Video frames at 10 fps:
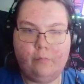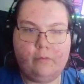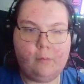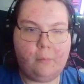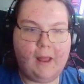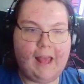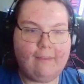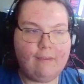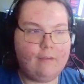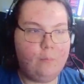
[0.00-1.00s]
Someone has
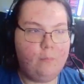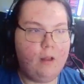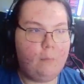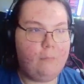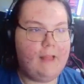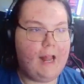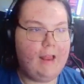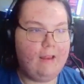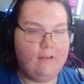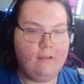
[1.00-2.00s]
his uh,
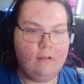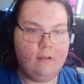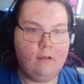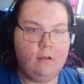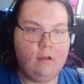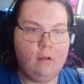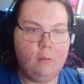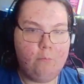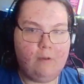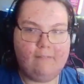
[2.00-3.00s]
medallion.
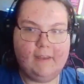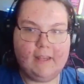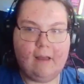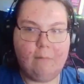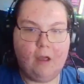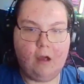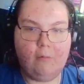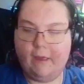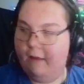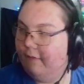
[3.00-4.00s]
But I think I'll be
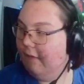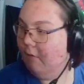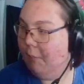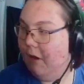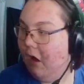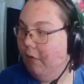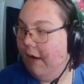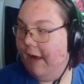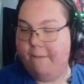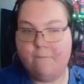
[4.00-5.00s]
alright. I think I'll be
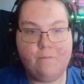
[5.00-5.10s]
alright.